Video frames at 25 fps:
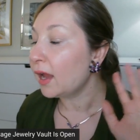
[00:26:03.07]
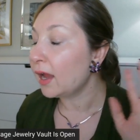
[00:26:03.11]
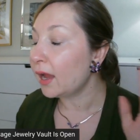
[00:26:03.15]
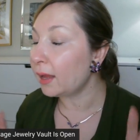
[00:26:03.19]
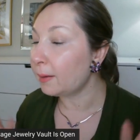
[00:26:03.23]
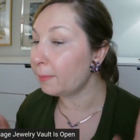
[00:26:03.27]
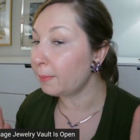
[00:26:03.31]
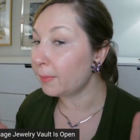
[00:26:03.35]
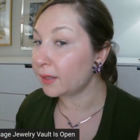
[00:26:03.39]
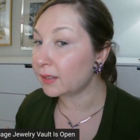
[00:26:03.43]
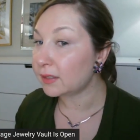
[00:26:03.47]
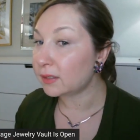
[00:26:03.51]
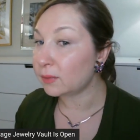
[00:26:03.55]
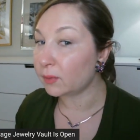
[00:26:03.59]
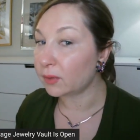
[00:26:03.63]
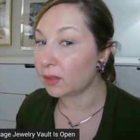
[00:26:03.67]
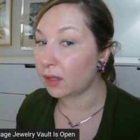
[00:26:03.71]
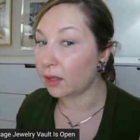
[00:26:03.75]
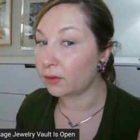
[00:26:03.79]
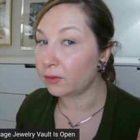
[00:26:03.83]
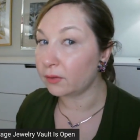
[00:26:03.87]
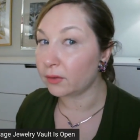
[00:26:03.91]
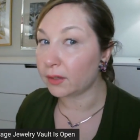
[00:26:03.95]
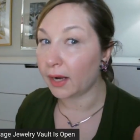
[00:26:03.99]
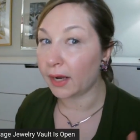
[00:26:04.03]
and mix with
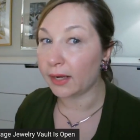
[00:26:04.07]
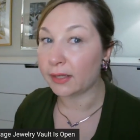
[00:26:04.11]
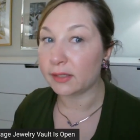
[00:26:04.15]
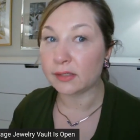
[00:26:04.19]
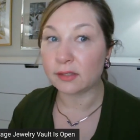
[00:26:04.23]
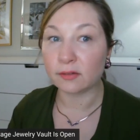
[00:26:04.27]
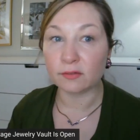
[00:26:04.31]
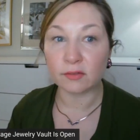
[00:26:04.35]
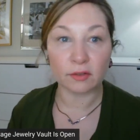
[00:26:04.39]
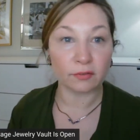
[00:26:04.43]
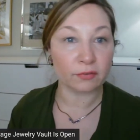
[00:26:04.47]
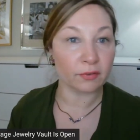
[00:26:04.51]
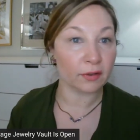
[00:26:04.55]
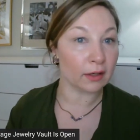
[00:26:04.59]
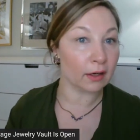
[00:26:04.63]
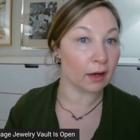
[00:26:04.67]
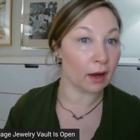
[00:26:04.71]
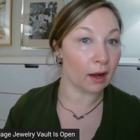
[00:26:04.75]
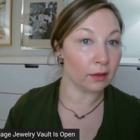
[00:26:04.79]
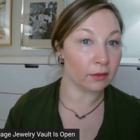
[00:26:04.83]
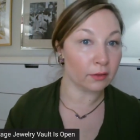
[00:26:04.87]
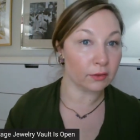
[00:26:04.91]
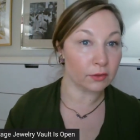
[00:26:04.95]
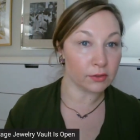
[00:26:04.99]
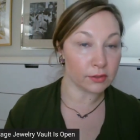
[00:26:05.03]
other kinds of different
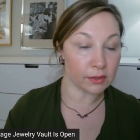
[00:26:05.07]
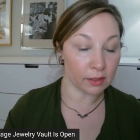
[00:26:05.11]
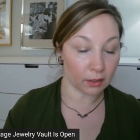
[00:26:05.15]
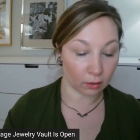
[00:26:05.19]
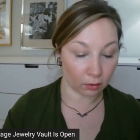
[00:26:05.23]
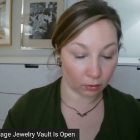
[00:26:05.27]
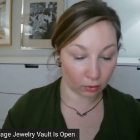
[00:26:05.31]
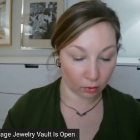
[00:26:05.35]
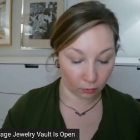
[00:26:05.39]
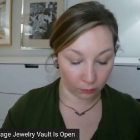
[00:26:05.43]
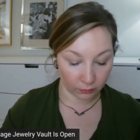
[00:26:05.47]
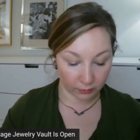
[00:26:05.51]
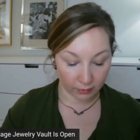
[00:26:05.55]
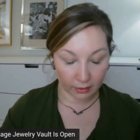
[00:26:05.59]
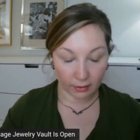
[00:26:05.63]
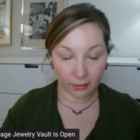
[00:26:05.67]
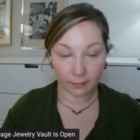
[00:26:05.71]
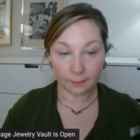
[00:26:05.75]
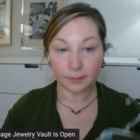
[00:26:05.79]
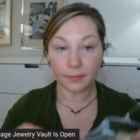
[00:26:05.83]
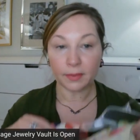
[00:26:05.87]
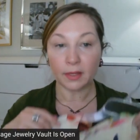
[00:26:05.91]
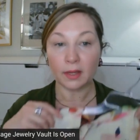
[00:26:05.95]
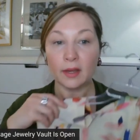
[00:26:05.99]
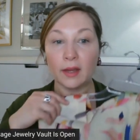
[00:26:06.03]
colors and clothing.